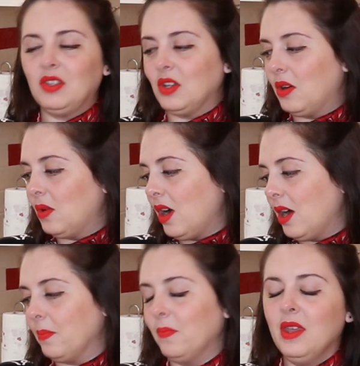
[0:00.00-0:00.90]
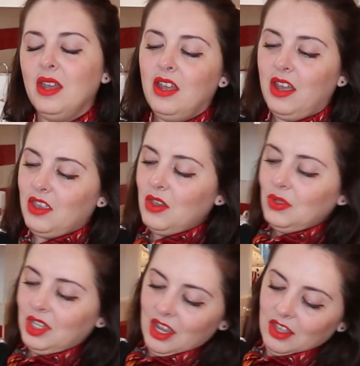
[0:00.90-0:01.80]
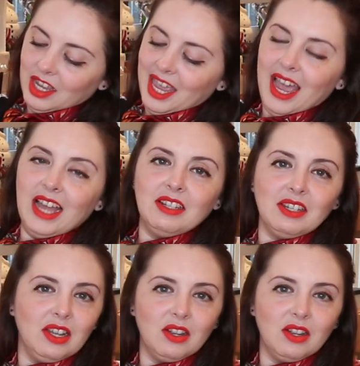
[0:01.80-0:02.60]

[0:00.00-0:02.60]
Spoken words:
So using the canned